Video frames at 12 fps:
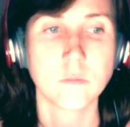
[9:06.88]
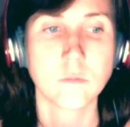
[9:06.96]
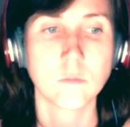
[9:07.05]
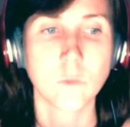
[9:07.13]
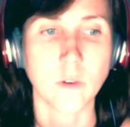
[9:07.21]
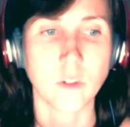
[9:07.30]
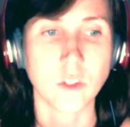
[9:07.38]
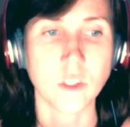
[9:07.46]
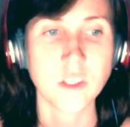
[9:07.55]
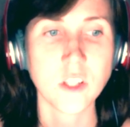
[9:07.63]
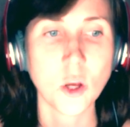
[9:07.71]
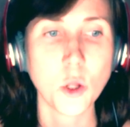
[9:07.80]
Whatever.
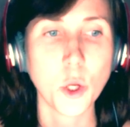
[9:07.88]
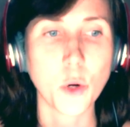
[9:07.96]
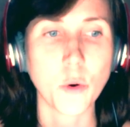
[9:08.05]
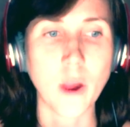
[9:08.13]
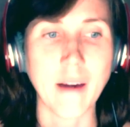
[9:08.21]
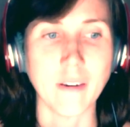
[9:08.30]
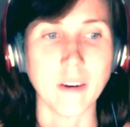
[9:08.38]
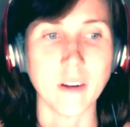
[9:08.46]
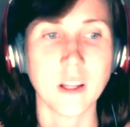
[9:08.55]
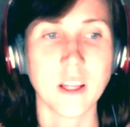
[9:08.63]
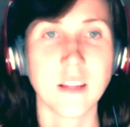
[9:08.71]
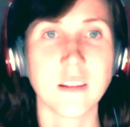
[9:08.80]
Just go look around.
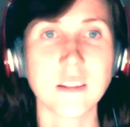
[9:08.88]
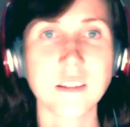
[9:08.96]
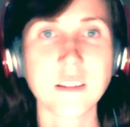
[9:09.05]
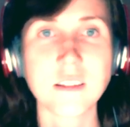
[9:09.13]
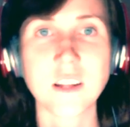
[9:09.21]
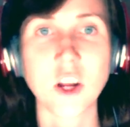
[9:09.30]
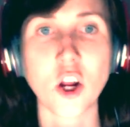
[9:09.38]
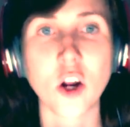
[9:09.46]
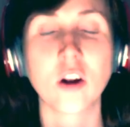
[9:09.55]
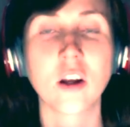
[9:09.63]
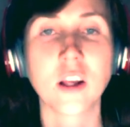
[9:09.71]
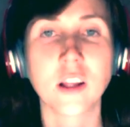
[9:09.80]
This is
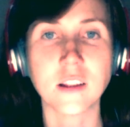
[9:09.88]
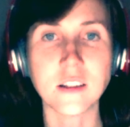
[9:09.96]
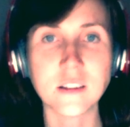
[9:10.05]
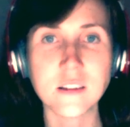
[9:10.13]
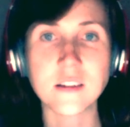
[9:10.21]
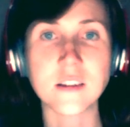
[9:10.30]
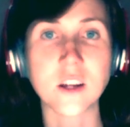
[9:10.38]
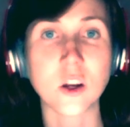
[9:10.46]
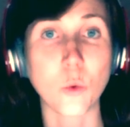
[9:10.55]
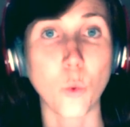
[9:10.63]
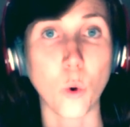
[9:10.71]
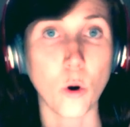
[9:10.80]
their, this is
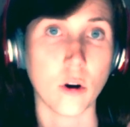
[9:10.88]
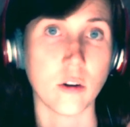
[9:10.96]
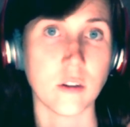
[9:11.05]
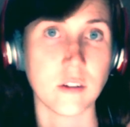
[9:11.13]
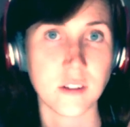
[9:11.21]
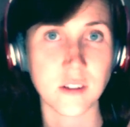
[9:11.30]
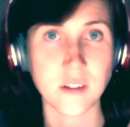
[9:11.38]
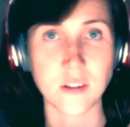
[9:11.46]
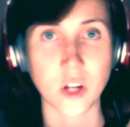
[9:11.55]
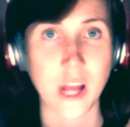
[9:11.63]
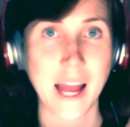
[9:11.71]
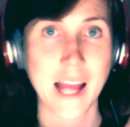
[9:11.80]
their word. This is
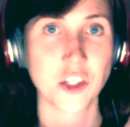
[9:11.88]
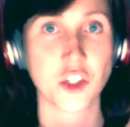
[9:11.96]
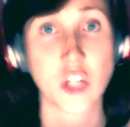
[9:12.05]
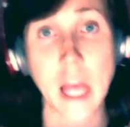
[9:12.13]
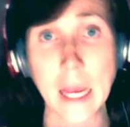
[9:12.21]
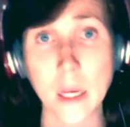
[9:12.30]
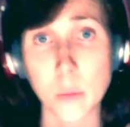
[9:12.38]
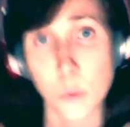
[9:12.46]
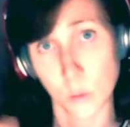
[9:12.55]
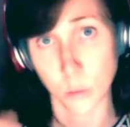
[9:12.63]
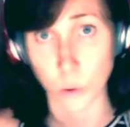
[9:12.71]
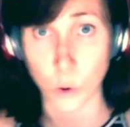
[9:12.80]
their hashtag,
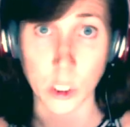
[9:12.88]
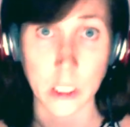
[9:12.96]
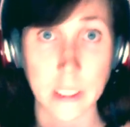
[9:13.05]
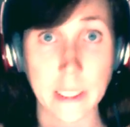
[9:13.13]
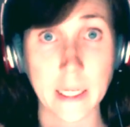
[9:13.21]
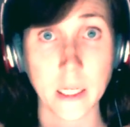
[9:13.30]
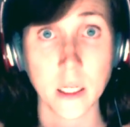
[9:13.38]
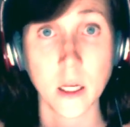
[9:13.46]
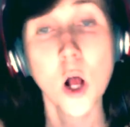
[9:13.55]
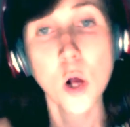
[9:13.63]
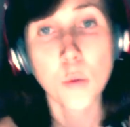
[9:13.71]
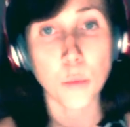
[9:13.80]
purportedly,
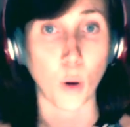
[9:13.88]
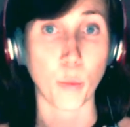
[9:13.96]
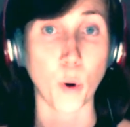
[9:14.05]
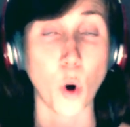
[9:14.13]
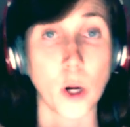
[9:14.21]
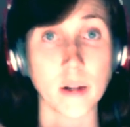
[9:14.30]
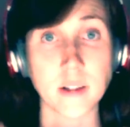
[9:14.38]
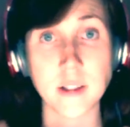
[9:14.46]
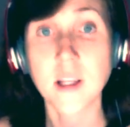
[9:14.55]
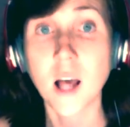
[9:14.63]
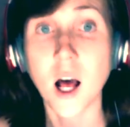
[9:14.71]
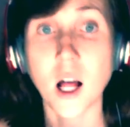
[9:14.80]

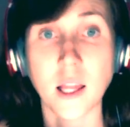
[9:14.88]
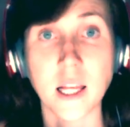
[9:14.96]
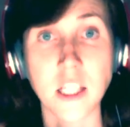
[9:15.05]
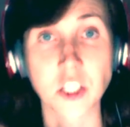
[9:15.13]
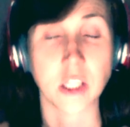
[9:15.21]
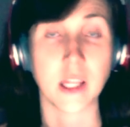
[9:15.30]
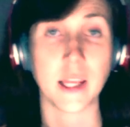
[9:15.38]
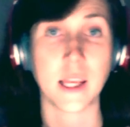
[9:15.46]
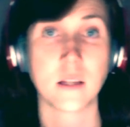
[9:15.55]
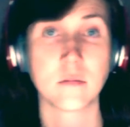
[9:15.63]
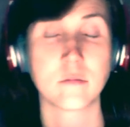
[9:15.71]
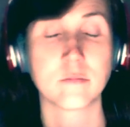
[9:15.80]
purports, allegedly.
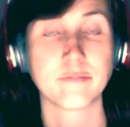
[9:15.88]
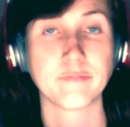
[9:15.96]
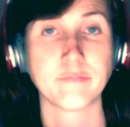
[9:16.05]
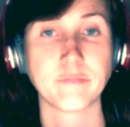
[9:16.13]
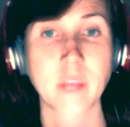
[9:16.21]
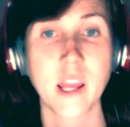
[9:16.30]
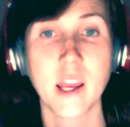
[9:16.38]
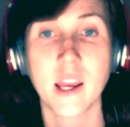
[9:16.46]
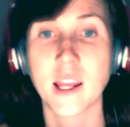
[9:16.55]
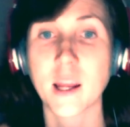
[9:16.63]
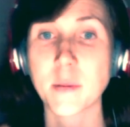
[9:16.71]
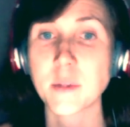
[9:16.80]

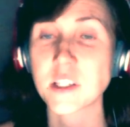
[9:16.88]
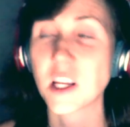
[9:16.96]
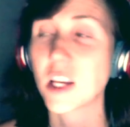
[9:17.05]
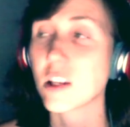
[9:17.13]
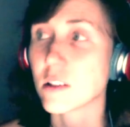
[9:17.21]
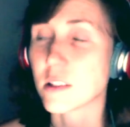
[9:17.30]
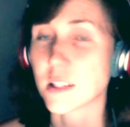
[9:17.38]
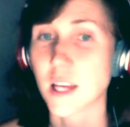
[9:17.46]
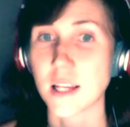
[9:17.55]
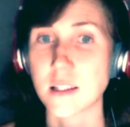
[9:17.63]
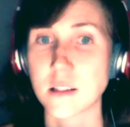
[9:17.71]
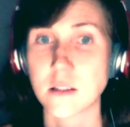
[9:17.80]
And I'm going to tell you this,
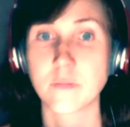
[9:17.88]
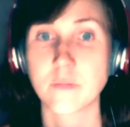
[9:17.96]
guys.